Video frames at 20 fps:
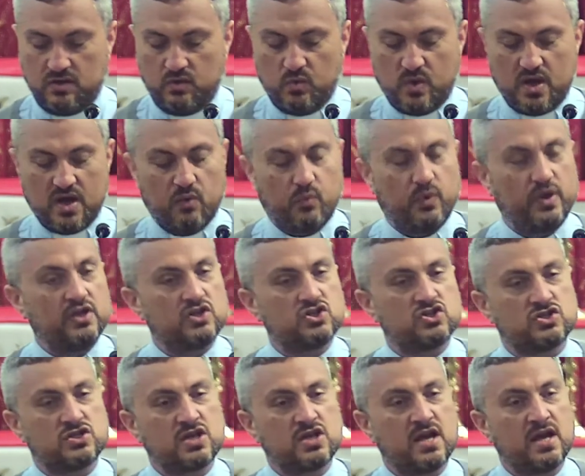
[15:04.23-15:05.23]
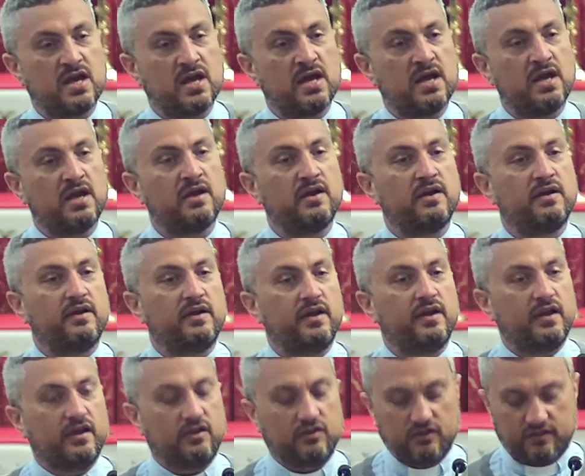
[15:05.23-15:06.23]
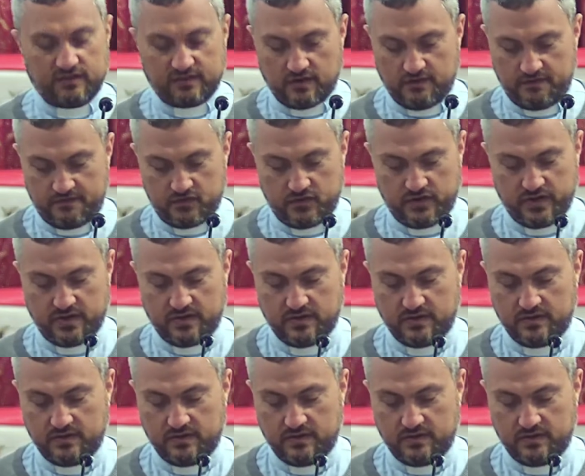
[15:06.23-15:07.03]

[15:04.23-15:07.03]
where we share in suffering,